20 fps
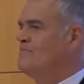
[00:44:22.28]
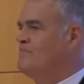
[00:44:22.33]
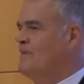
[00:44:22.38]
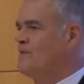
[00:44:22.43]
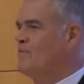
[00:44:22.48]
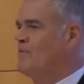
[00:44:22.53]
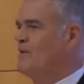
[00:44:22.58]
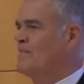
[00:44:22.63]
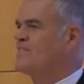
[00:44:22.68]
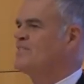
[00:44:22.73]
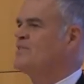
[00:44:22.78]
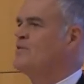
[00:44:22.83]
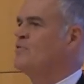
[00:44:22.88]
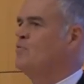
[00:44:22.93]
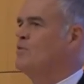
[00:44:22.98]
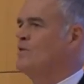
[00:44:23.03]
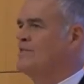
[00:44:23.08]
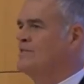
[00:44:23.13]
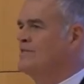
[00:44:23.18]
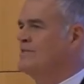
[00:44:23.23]
By the way, I
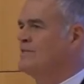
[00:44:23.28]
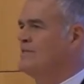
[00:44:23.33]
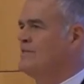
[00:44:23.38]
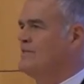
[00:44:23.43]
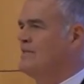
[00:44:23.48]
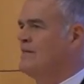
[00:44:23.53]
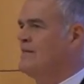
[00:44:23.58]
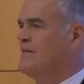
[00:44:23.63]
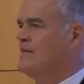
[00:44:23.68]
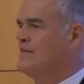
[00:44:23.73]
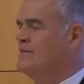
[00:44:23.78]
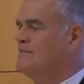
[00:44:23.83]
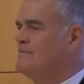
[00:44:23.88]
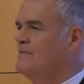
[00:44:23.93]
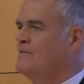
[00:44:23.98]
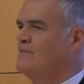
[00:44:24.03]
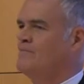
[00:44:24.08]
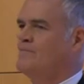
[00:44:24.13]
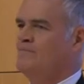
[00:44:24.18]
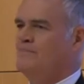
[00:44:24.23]
still wouldn't.
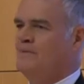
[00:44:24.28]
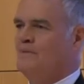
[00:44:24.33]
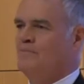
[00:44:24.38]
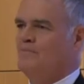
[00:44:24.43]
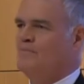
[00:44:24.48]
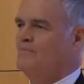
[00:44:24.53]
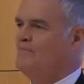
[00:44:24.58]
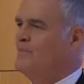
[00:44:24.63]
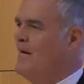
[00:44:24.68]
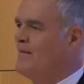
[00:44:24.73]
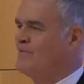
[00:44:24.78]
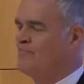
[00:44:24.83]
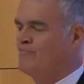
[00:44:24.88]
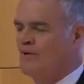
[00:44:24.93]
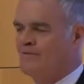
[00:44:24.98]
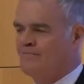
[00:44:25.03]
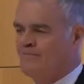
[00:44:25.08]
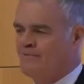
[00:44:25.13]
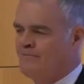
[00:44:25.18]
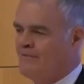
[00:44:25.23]
It hadn't
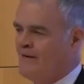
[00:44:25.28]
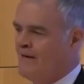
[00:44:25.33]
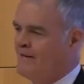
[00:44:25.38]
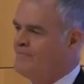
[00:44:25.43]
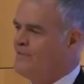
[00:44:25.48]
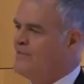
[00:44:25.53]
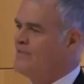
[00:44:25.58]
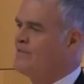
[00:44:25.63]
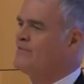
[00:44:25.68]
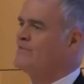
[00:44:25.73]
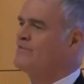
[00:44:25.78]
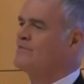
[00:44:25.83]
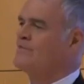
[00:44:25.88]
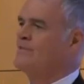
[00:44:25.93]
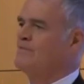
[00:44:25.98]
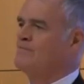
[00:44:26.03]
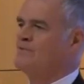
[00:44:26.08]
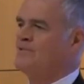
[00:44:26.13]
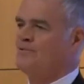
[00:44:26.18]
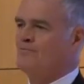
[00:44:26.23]
run for 5
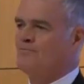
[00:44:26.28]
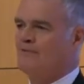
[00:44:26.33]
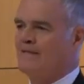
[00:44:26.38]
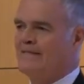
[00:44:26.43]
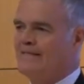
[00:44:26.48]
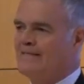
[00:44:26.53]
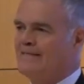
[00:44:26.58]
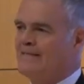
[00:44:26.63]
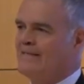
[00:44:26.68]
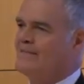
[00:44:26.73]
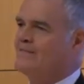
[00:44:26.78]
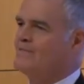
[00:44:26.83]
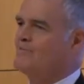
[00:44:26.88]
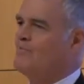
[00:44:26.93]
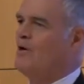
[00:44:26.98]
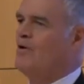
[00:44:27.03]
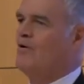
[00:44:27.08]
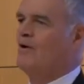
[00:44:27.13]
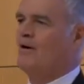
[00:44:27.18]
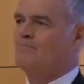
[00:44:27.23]
years. It was a rinky-dink
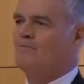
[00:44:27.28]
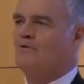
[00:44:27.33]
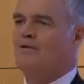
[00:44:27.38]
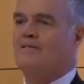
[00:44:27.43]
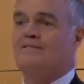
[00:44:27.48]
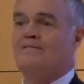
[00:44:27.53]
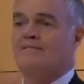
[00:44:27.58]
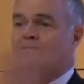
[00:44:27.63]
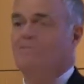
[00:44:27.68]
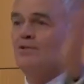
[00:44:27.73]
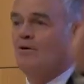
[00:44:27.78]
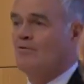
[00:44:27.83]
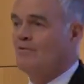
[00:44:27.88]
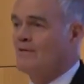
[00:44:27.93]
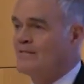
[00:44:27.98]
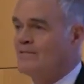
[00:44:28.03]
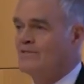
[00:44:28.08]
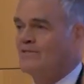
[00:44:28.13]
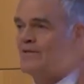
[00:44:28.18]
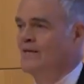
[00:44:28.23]
small operation. It's
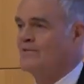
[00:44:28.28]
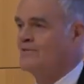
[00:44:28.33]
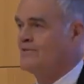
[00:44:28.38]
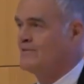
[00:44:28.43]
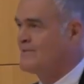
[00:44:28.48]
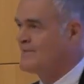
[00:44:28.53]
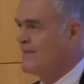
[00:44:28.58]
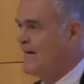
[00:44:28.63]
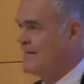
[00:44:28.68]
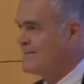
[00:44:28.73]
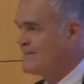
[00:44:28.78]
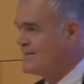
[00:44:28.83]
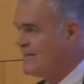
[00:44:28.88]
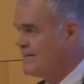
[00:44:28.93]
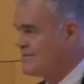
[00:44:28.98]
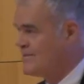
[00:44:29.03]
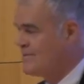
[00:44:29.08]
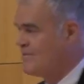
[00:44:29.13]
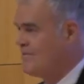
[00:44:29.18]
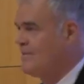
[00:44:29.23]
already under a signed
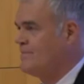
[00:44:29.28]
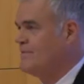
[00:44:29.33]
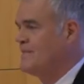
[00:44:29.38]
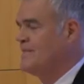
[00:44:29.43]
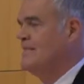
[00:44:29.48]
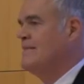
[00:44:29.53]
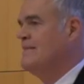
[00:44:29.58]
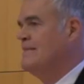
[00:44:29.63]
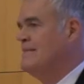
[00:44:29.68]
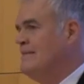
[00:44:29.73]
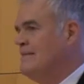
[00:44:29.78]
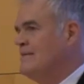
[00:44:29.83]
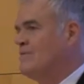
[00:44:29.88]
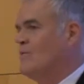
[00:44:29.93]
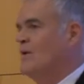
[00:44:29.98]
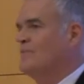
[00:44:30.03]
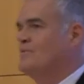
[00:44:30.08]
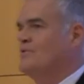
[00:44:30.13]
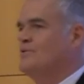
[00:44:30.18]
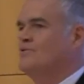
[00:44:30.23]
sales agreement.
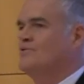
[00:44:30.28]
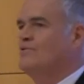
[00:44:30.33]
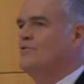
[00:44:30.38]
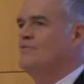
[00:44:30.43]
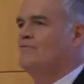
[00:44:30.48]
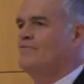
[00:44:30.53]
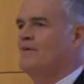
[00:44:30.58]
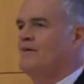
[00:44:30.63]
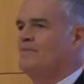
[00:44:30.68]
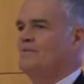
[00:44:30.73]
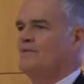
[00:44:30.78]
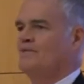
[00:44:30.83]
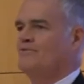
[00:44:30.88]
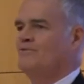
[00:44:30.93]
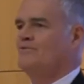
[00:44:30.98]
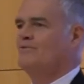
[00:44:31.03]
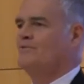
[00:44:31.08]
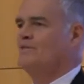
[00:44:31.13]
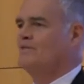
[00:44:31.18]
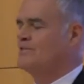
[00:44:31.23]
Why would you do environmental
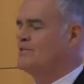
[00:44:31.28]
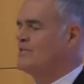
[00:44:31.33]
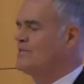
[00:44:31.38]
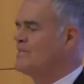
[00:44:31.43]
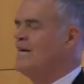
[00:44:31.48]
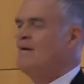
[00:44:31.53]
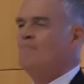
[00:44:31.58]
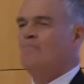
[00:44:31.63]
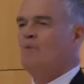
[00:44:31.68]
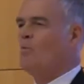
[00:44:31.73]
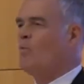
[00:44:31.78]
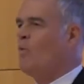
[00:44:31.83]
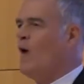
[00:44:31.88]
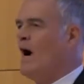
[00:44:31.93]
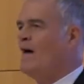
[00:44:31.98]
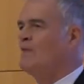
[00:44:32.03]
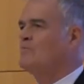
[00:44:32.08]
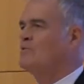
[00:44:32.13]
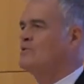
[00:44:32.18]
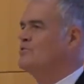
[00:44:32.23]
due diligence? But
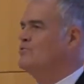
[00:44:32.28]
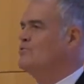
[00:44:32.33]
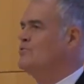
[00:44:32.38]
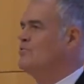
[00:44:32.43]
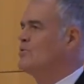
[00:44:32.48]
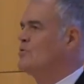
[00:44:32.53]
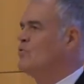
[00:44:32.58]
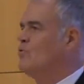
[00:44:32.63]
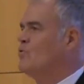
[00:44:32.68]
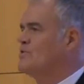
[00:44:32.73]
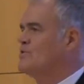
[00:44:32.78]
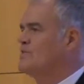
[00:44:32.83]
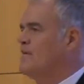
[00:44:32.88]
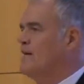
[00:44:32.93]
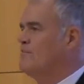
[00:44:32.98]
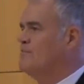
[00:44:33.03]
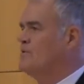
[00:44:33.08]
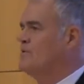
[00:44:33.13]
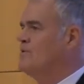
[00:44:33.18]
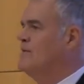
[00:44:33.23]
why would you do a core
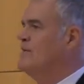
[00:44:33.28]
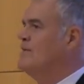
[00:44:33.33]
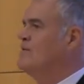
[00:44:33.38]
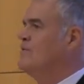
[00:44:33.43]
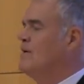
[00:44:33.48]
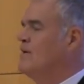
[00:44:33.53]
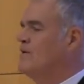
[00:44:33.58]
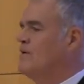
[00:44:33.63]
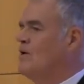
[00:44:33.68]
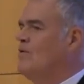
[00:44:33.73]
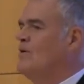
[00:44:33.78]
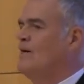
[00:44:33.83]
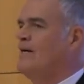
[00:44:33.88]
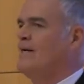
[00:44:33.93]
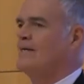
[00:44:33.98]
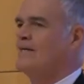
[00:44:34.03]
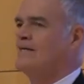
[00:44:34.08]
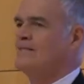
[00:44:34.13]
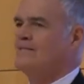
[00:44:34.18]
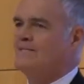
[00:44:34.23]
sample? Well, Alcoa
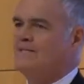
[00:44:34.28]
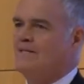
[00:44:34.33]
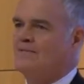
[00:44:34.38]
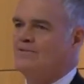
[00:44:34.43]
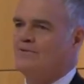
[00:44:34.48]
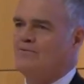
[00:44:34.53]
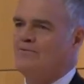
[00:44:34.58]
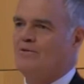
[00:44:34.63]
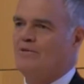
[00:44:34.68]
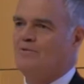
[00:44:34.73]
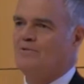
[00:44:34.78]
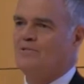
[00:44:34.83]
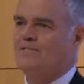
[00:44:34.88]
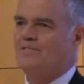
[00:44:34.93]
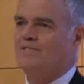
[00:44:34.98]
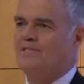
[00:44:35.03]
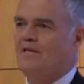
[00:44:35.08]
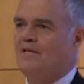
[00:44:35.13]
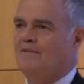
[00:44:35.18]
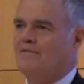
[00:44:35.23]
had a consent decree with
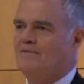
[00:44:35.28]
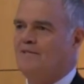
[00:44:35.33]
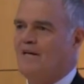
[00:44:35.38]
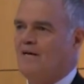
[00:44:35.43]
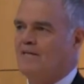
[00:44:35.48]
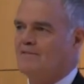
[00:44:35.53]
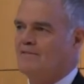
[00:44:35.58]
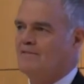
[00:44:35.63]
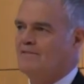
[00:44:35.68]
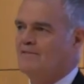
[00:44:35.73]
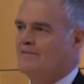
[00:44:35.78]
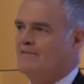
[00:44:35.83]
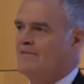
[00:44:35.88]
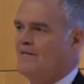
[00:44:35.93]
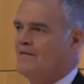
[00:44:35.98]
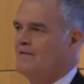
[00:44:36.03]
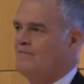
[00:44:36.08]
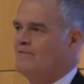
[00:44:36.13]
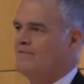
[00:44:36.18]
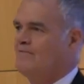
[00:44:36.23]
the state of Texas. It
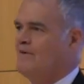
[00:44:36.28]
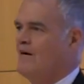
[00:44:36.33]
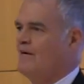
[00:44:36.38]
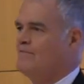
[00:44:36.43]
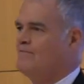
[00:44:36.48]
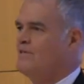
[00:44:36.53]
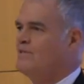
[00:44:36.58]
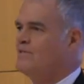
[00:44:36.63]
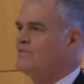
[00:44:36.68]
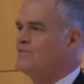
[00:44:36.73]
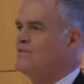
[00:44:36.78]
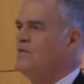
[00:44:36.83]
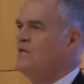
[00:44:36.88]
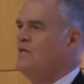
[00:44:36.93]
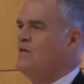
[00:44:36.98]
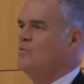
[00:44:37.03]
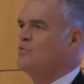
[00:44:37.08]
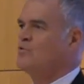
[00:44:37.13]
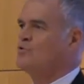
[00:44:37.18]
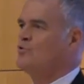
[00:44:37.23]
said every 5 years
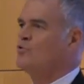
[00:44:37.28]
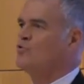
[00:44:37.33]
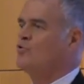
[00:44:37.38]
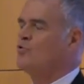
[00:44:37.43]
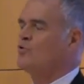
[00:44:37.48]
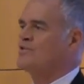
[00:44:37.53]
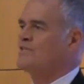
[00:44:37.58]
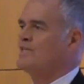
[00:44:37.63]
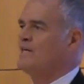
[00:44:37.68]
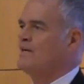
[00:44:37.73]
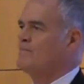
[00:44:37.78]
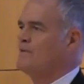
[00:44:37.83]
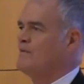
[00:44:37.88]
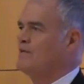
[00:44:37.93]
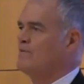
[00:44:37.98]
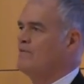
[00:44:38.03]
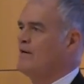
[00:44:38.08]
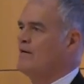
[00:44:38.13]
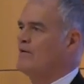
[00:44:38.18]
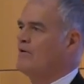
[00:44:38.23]
we'll do core
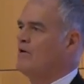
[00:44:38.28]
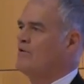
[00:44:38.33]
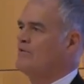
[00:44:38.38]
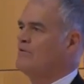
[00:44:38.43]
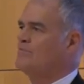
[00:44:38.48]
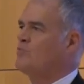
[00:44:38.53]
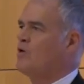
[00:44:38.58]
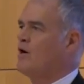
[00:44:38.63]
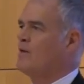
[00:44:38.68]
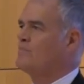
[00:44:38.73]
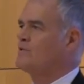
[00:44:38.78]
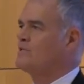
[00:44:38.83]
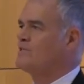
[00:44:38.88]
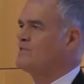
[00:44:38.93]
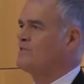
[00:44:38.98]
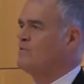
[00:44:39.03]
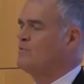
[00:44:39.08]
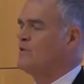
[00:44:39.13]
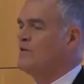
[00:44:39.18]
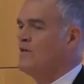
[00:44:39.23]
sampling around all the
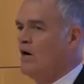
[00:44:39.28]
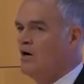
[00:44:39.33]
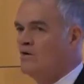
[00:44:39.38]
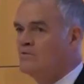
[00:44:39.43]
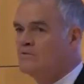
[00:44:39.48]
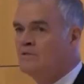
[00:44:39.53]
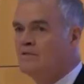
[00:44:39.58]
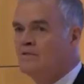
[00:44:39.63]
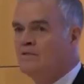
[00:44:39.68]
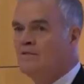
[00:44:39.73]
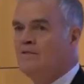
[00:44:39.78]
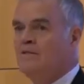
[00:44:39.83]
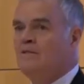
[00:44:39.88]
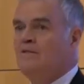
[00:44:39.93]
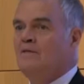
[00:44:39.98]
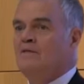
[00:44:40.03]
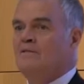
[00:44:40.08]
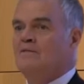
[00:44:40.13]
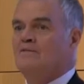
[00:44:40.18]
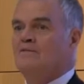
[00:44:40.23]
properties that we own.
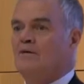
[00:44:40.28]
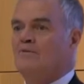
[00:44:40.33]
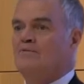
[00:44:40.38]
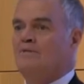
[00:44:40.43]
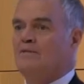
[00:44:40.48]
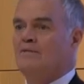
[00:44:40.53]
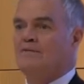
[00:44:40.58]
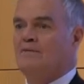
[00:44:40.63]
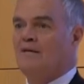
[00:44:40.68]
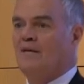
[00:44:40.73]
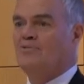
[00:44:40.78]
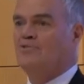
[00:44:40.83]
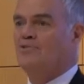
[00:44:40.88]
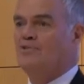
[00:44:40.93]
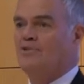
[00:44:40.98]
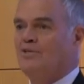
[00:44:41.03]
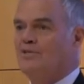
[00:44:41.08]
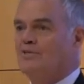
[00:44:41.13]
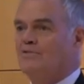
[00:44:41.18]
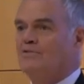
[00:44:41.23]
So the
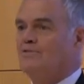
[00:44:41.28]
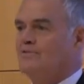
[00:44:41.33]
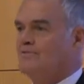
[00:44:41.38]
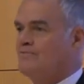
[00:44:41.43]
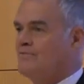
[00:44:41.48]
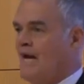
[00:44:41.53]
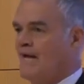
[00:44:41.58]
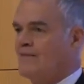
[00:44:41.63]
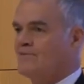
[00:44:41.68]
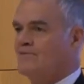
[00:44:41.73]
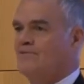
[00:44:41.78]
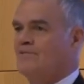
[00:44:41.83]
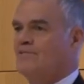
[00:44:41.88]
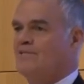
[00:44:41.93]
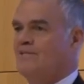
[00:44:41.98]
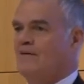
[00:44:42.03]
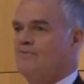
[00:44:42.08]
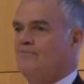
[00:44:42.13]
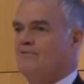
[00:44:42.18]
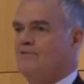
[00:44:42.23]
engineers asked
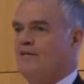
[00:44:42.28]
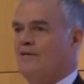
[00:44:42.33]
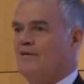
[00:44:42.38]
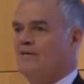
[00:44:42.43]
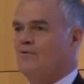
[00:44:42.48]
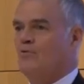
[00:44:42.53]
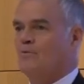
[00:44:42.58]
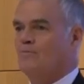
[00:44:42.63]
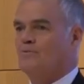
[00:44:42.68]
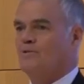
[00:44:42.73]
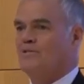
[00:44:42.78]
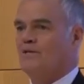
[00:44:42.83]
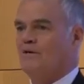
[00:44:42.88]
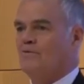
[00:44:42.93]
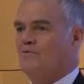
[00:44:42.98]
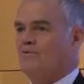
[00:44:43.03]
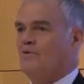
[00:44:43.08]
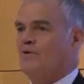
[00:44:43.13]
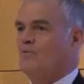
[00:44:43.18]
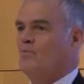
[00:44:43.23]
the secretary, corporate
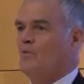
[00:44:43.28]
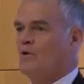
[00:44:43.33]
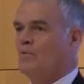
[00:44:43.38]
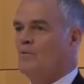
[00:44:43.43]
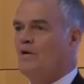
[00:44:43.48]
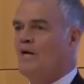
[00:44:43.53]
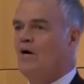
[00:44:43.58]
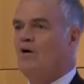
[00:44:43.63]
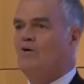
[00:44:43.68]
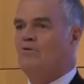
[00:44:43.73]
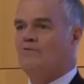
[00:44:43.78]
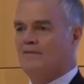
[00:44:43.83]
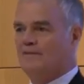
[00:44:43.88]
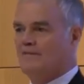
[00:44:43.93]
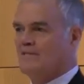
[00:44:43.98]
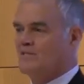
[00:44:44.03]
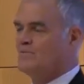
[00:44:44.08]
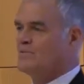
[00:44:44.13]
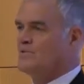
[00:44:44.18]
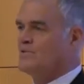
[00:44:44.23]
secretary, what do we own?
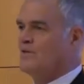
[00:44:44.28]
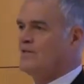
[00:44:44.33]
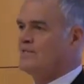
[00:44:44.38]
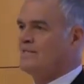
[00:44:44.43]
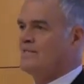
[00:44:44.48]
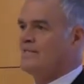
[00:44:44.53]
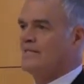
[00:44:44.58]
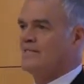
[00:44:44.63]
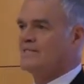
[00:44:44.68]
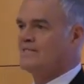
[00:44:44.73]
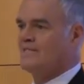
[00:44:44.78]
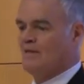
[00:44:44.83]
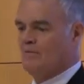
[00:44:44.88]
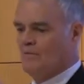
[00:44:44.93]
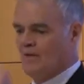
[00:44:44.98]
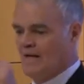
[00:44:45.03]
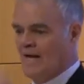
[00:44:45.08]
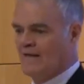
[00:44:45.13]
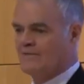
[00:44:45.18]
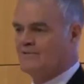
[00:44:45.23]
And this was on the list. They
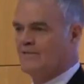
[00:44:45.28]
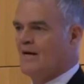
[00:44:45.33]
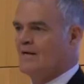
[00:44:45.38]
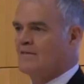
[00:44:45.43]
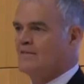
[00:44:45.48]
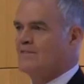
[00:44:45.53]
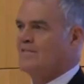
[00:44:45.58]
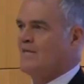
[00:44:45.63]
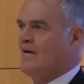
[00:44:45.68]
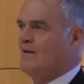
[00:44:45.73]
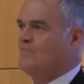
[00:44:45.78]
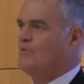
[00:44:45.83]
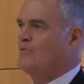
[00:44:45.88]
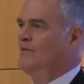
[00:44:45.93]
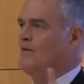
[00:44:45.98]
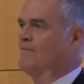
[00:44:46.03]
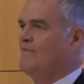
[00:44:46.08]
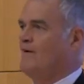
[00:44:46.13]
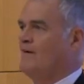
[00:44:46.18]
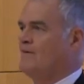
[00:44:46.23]
went out, dug a
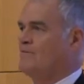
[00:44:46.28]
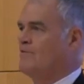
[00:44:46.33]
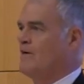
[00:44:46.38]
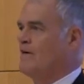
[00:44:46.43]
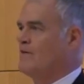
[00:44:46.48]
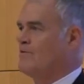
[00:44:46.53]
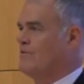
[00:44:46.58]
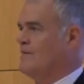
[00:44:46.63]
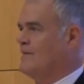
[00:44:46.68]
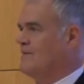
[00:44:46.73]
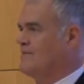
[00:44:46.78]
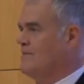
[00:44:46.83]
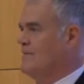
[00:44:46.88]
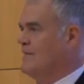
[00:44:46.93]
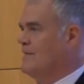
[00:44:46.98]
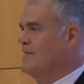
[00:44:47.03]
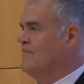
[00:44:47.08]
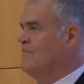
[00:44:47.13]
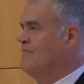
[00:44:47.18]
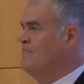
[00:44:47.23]
sample, they find
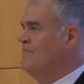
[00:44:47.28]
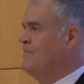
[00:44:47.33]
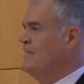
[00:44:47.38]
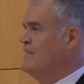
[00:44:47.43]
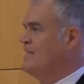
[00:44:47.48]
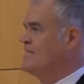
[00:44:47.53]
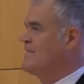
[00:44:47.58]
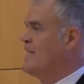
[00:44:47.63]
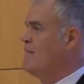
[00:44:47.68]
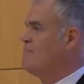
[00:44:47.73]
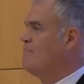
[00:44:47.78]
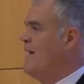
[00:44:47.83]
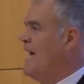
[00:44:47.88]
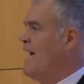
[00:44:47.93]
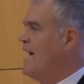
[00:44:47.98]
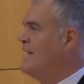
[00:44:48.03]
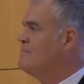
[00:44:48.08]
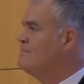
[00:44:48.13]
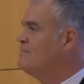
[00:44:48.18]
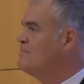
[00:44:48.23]
trichloroethylene. Is that
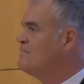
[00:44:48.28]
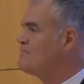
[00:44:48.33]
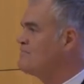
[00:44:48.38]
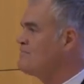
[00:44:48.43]
bad?